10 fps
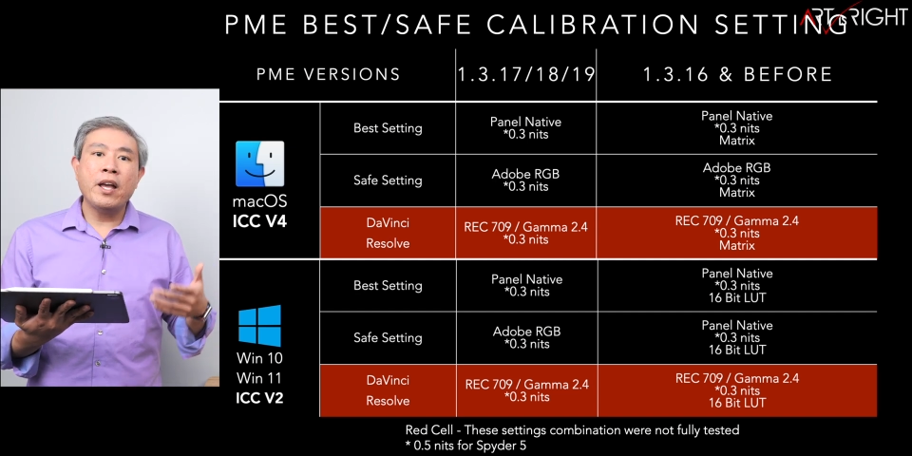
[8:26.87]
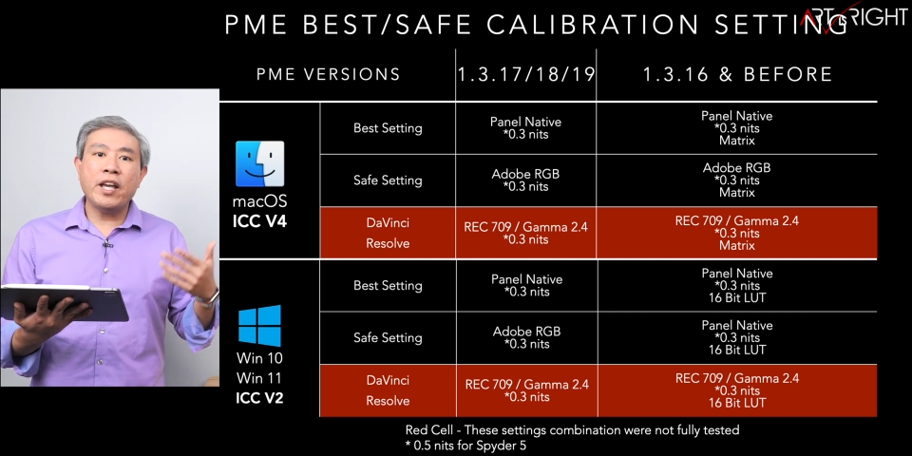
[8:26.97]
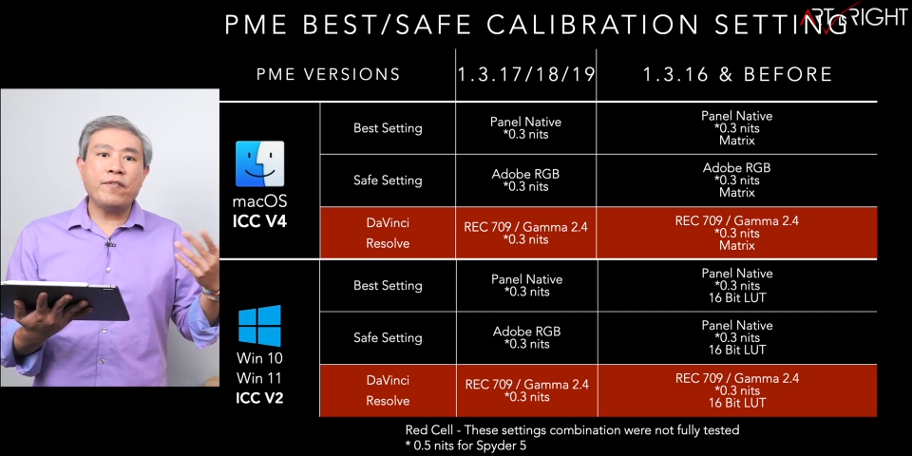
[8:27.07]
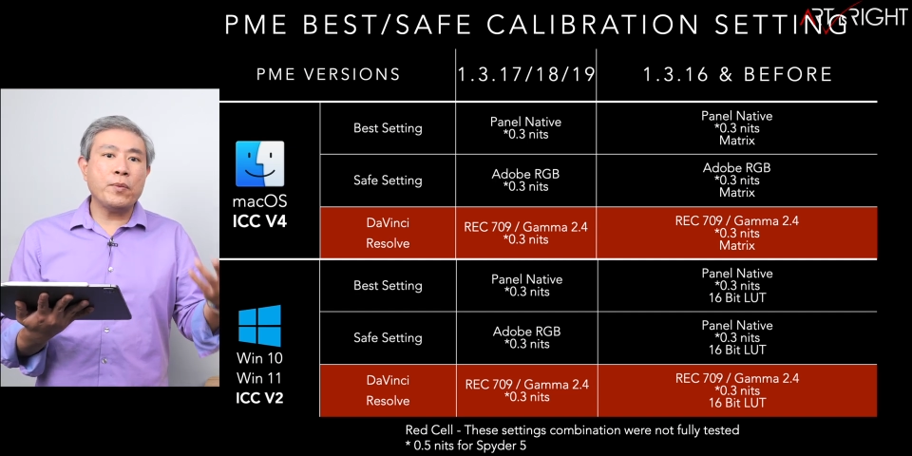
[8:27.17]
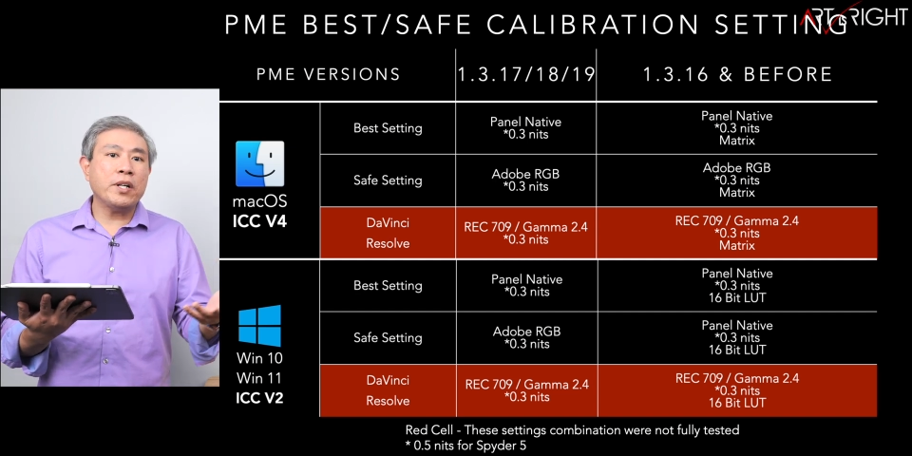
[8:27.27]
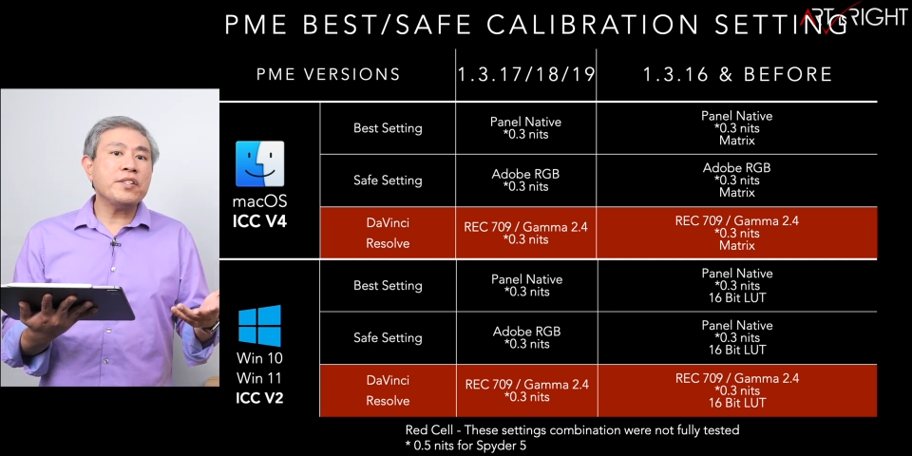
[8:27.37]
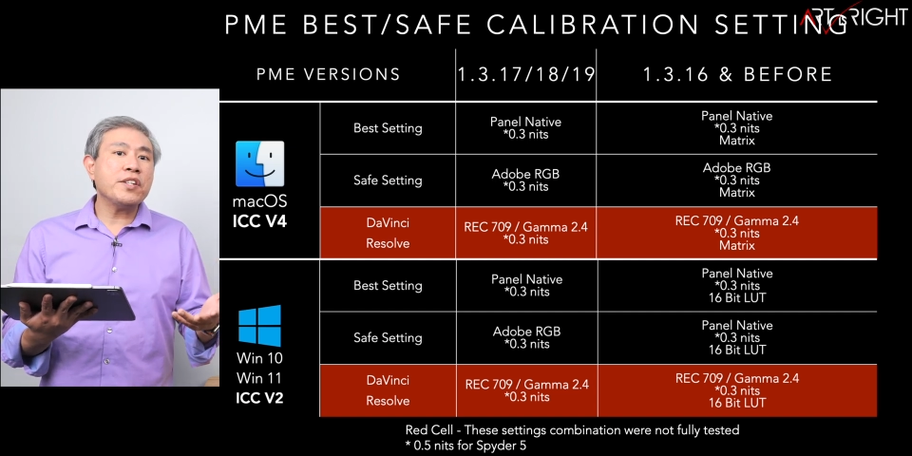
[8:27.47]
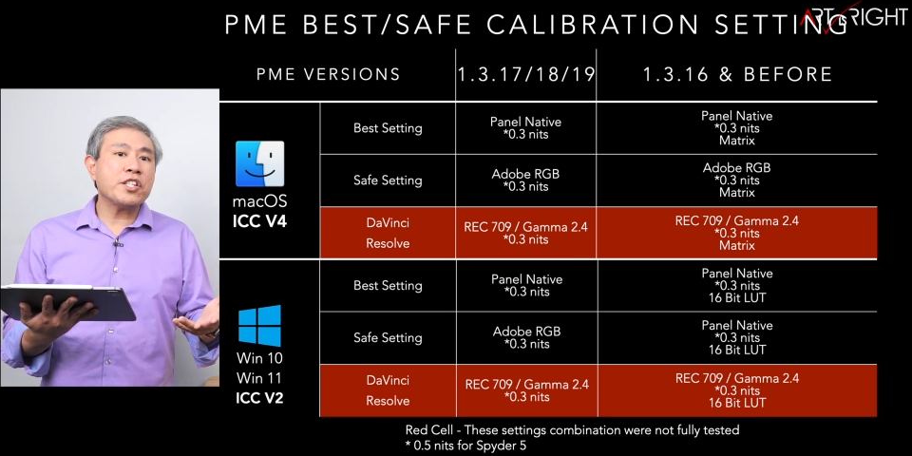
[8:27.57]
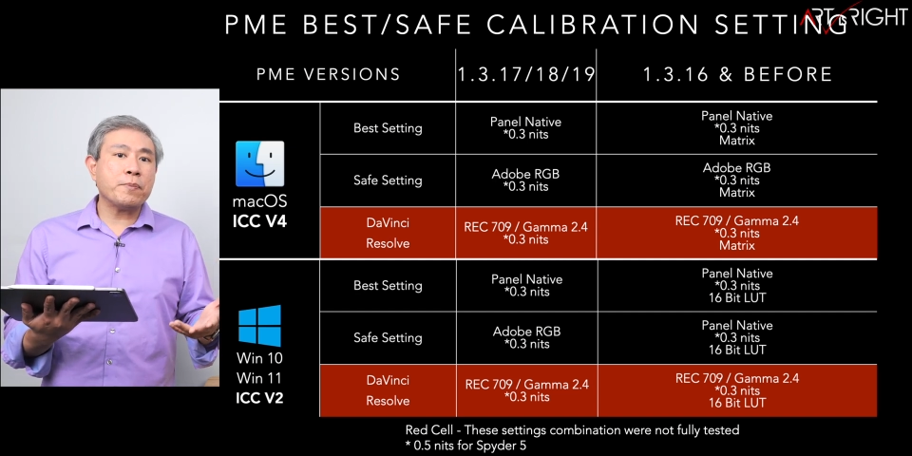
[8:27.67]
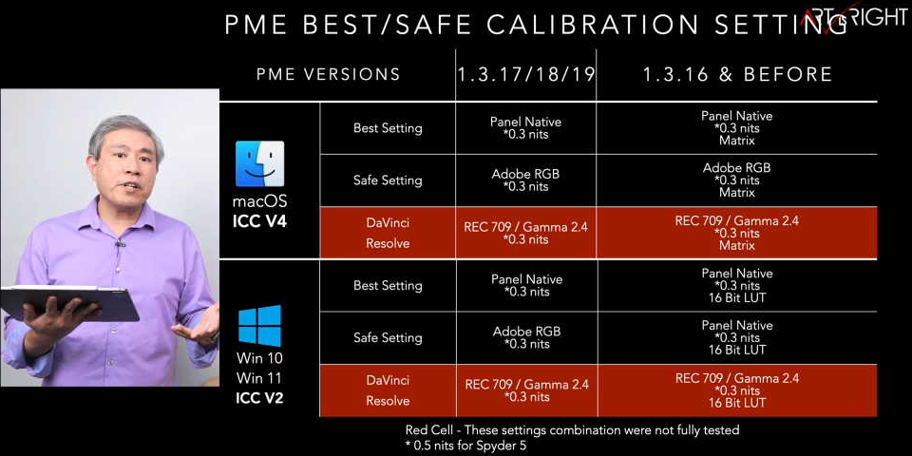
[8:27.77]
If you want to
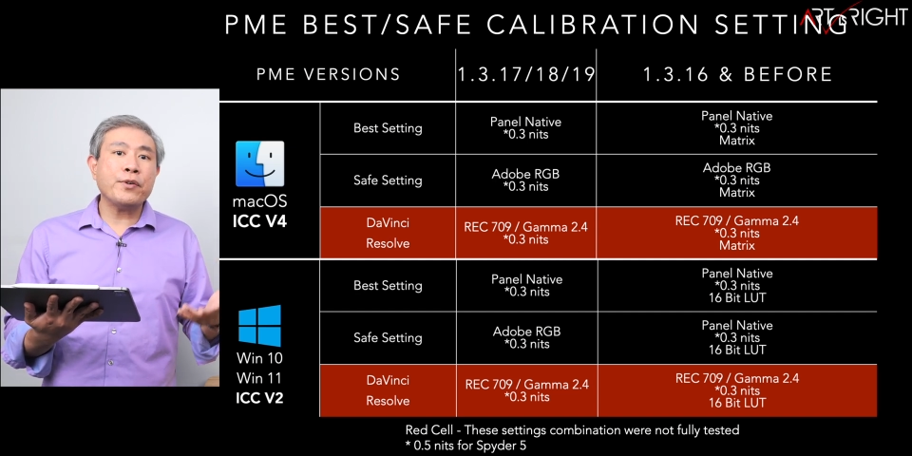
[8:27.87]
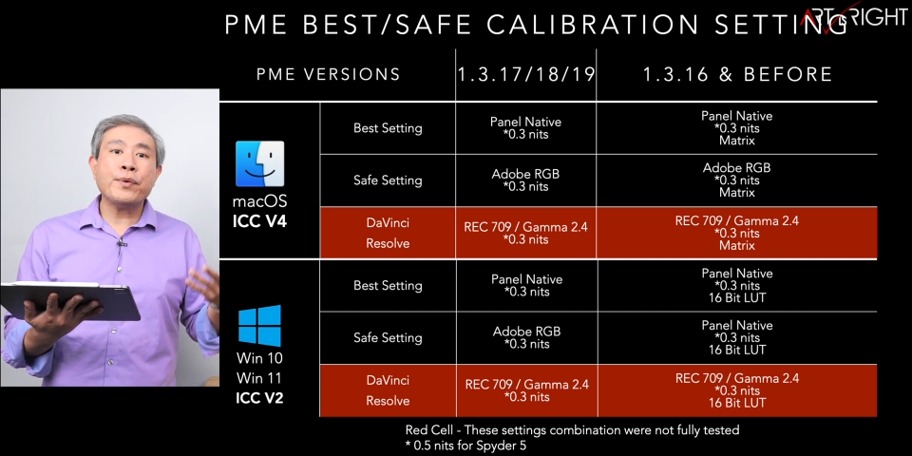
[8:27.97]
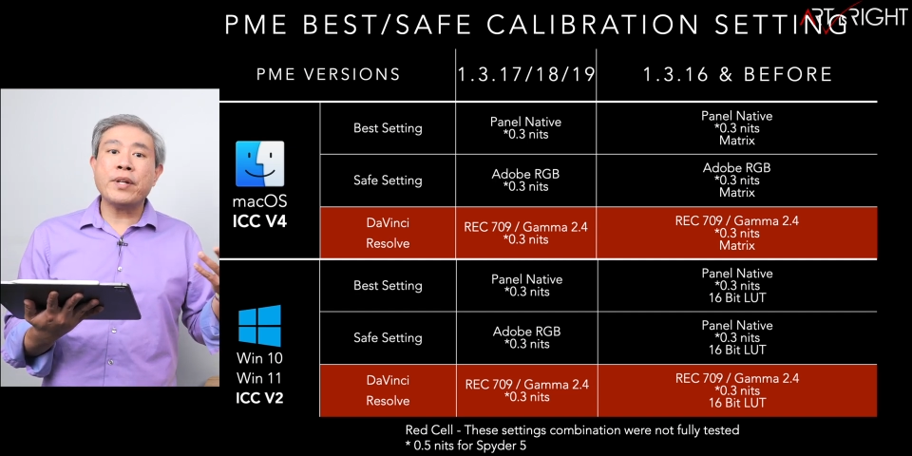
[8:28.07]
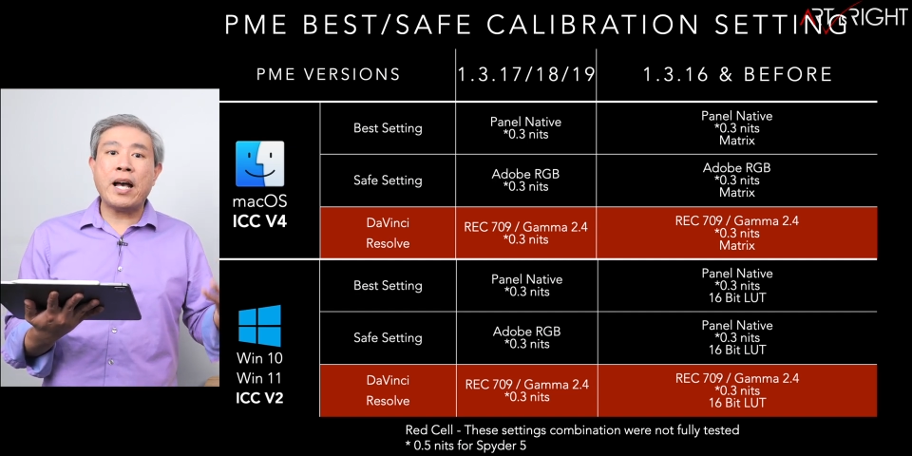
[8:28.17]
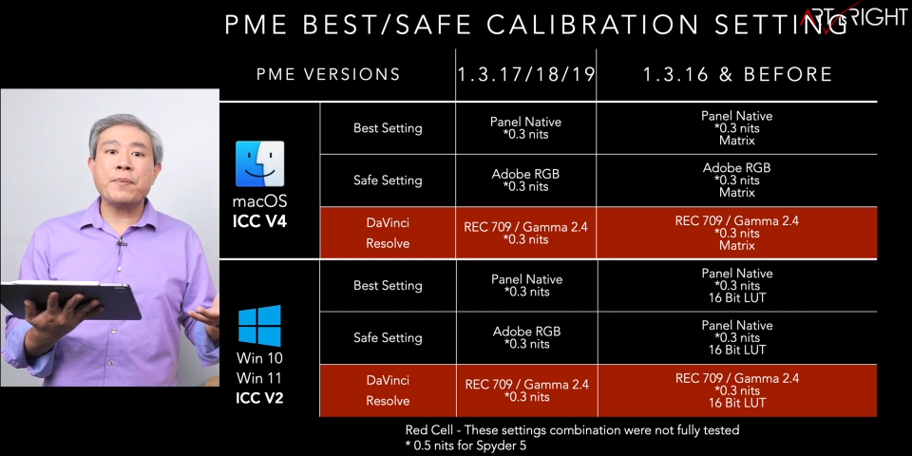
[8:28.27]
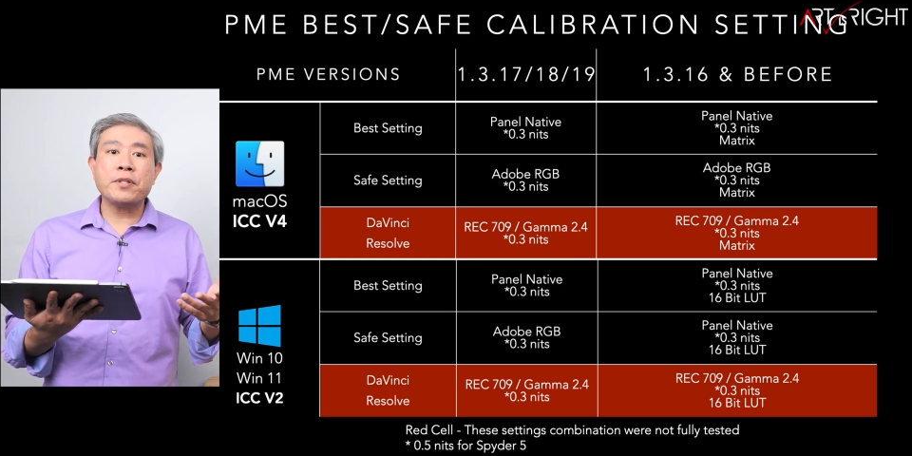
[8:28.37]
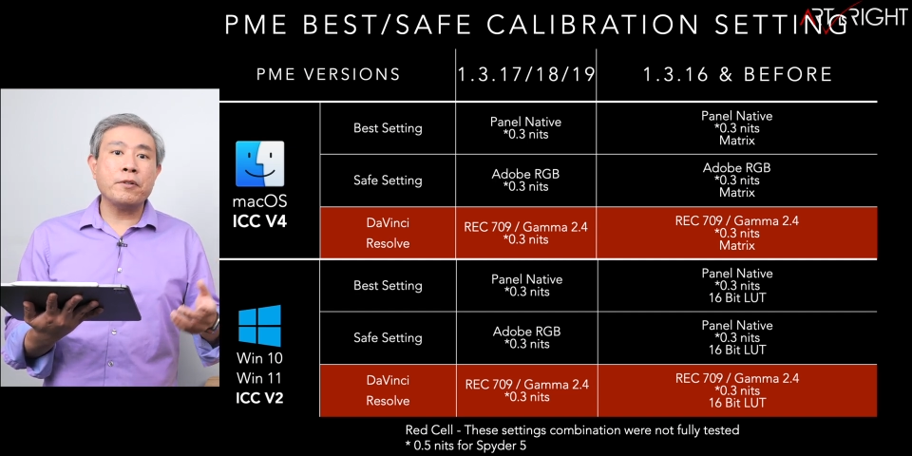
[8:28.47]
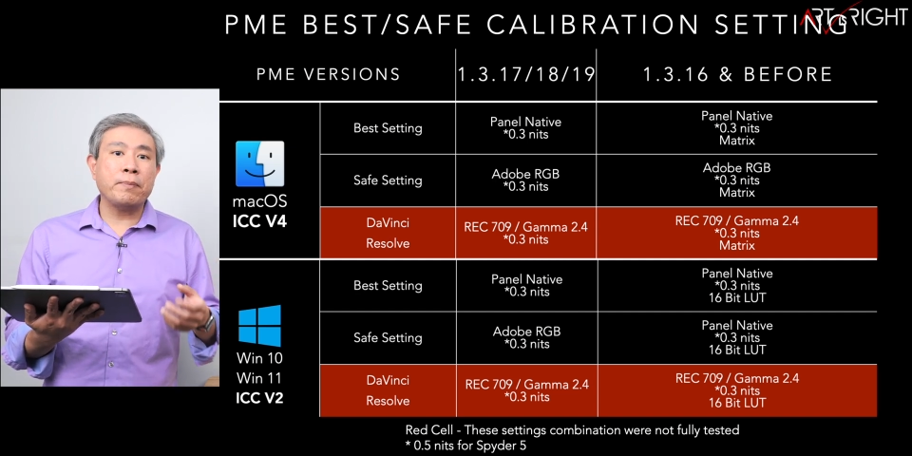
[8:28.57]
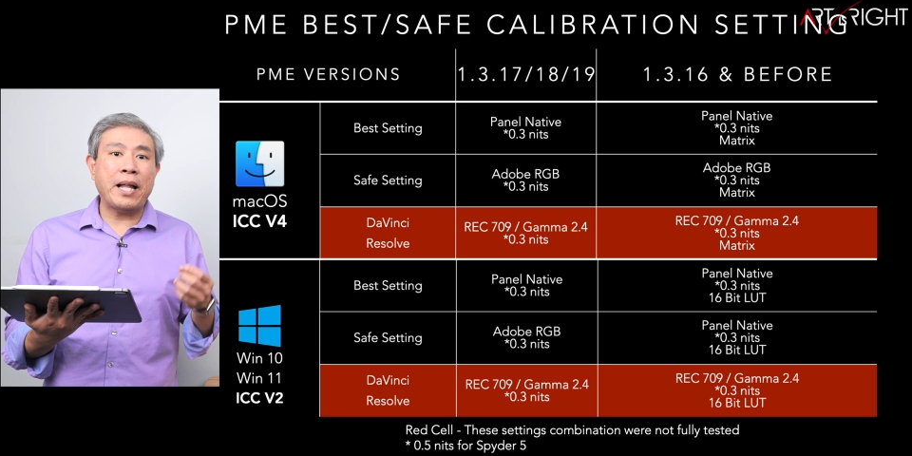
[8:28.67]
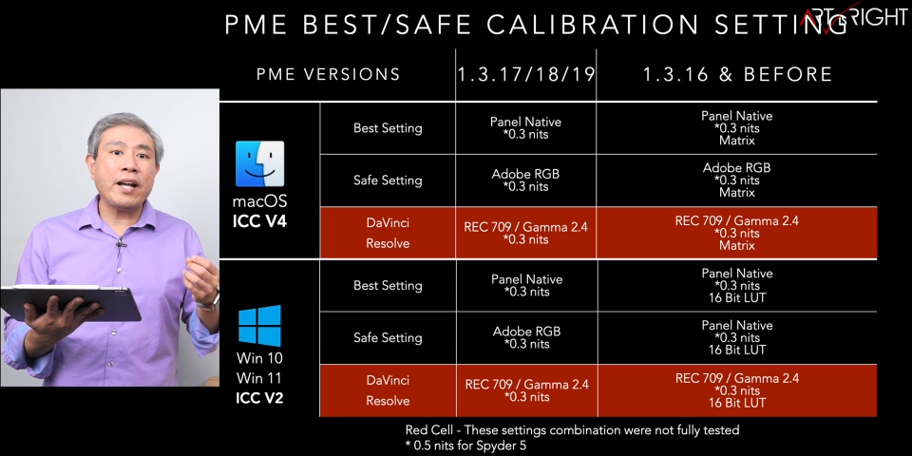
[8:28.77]
experiment with
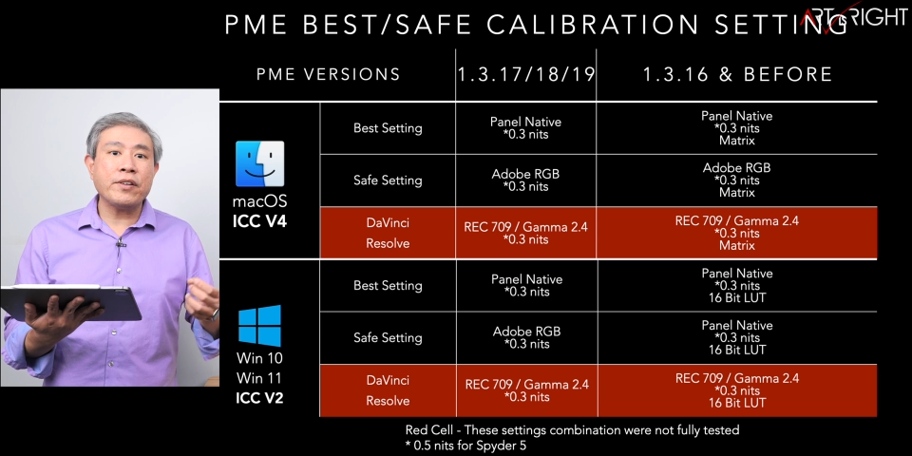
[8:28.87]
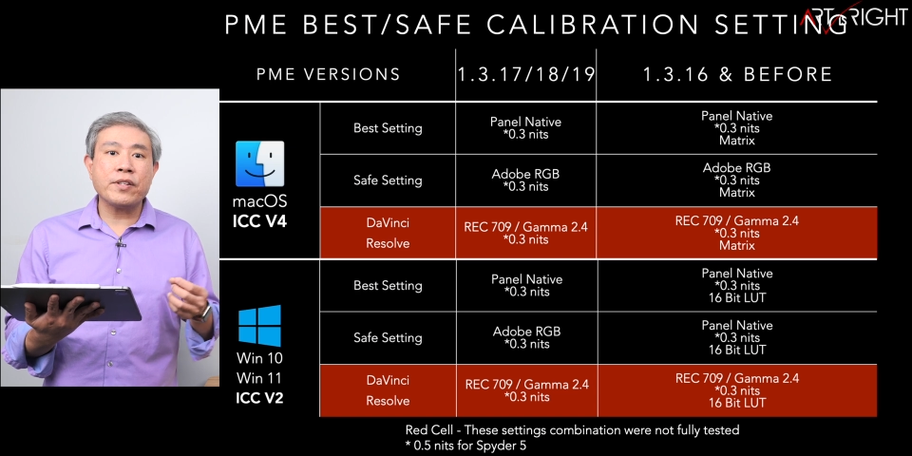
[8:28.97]
absolute black,